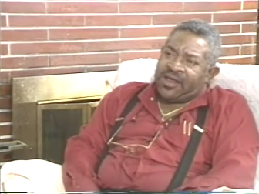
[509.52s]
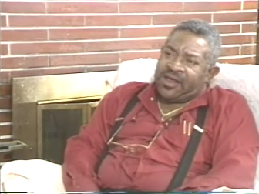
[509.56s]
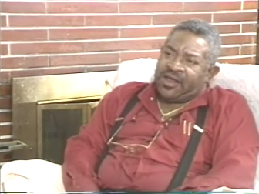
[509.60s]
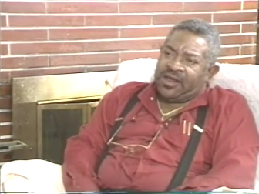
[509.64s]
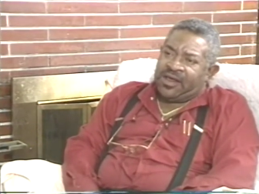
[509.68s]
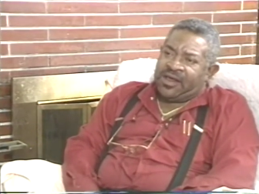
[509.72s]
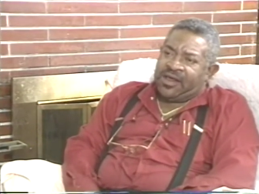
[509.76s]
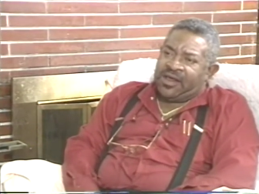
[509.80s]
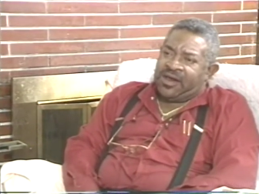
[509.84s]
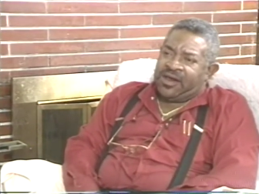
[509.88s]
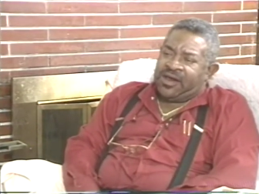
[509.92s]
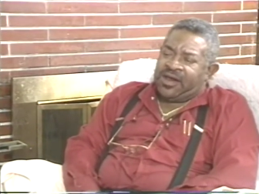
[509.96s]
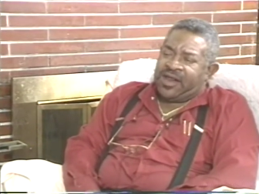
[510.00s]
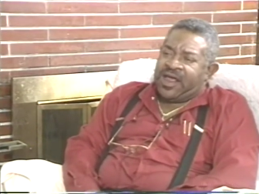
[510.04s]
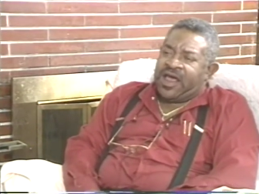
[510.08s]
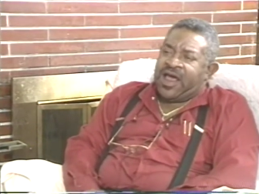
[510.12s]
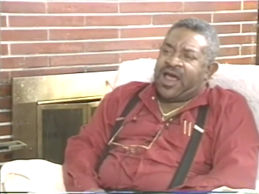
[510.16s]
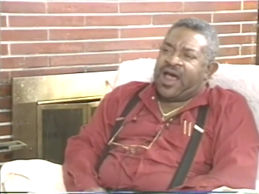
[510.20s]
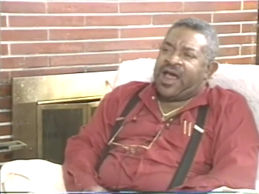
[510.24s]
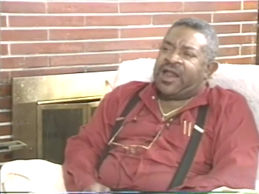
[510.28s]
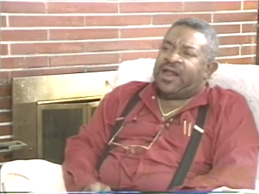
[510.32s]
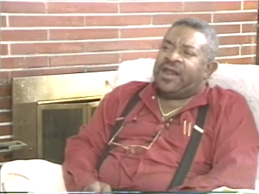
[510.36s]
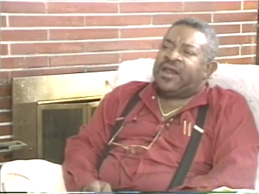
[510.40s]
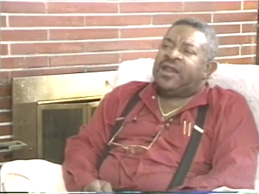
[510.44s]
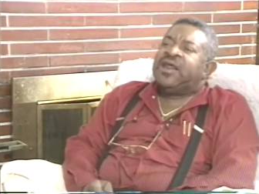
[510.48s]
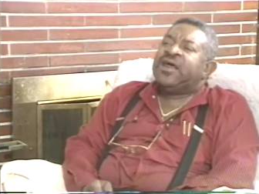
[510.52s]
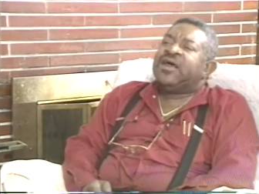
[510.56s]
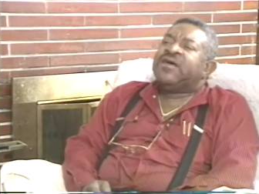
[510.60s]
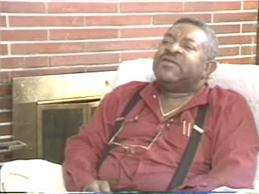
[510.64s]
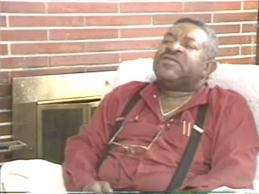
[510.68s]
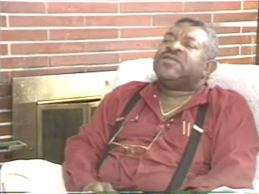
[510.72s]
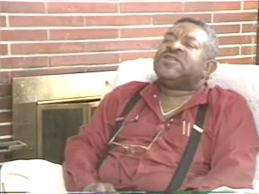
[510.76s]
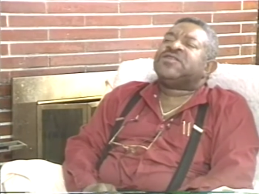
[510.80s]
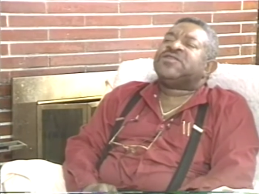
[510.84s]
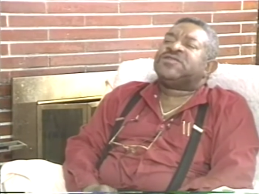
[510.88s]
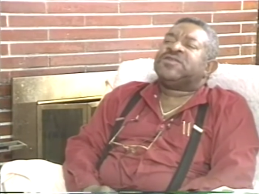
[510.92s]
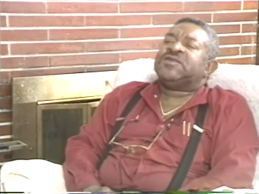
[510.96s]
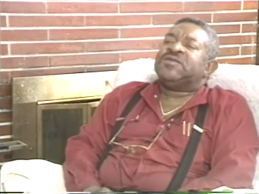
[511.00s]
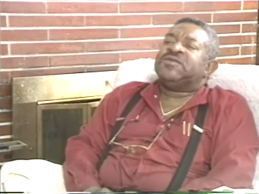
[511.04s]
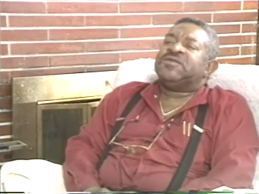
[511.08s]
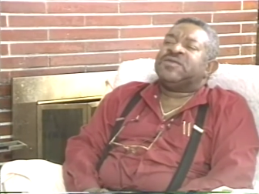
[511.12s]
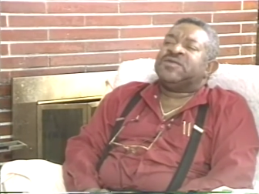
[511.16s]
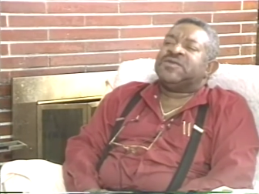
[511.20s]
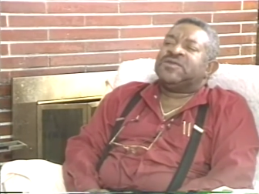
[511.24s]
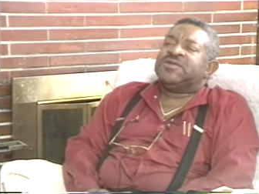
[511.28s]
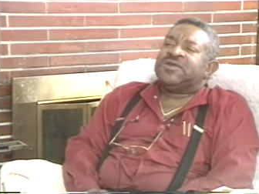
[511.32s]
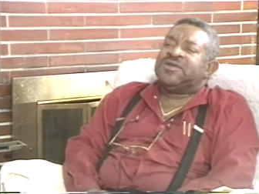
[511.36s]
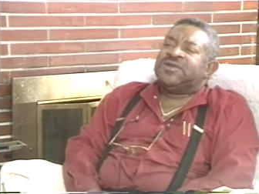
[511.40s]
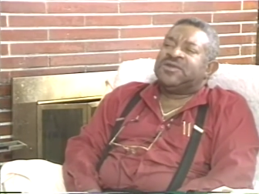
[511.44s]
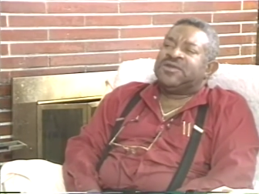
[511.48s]
And I love this
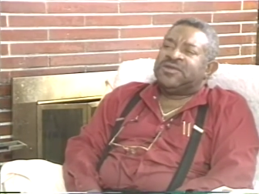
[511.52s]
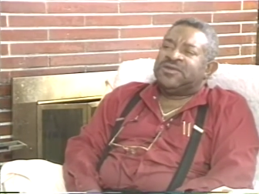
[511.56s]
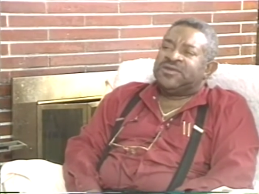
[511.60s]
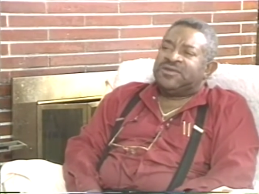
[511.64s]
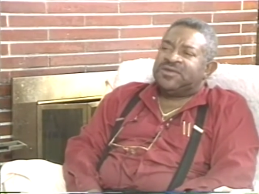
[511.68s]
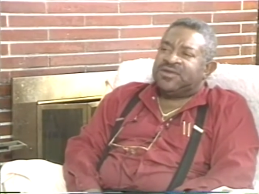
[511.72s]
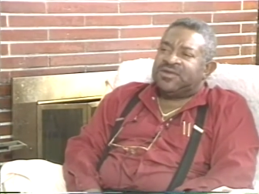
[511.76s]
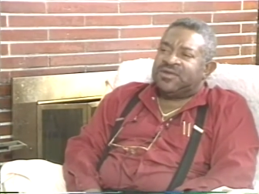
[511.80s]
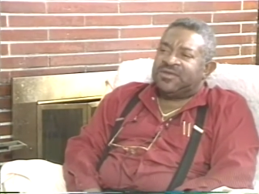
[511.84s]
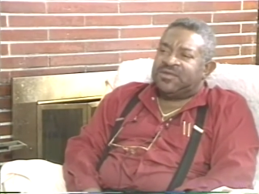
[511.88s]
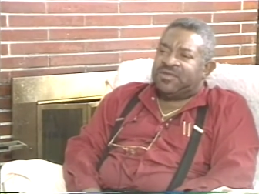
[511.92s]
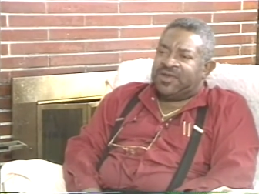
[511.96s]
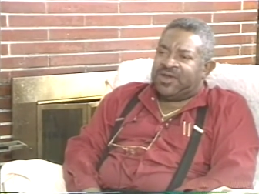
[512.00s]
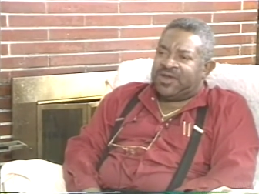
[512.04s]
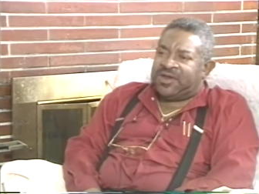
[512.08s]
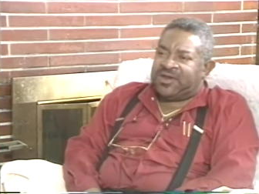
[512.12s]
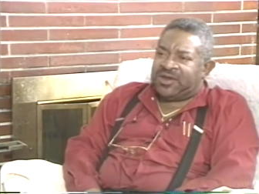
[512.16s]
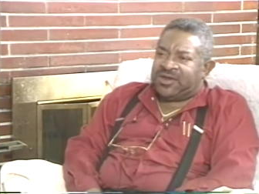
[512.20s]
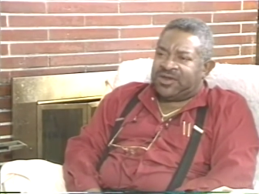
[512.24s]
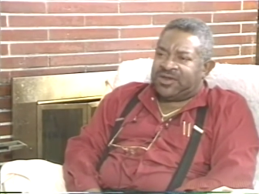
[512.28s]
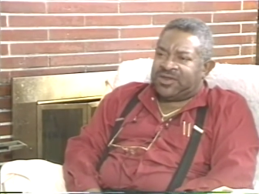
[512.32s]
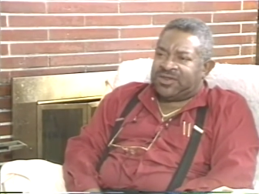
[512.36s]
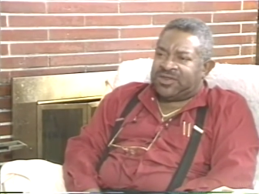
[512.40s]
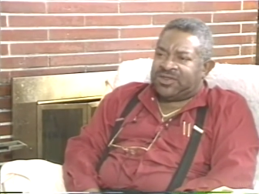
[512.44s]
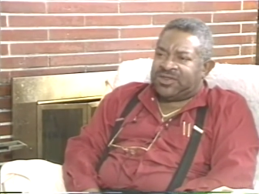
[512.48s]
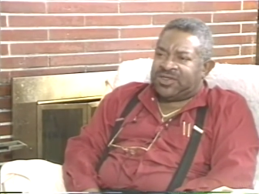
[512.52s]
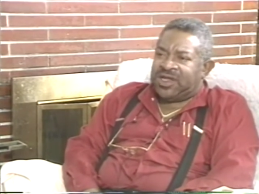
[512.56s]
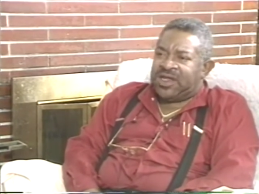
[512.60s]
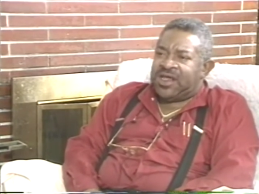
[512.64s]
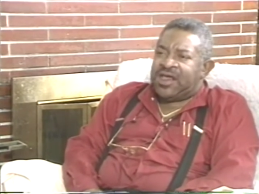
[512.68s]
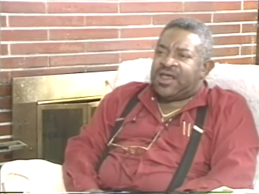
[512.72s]
community because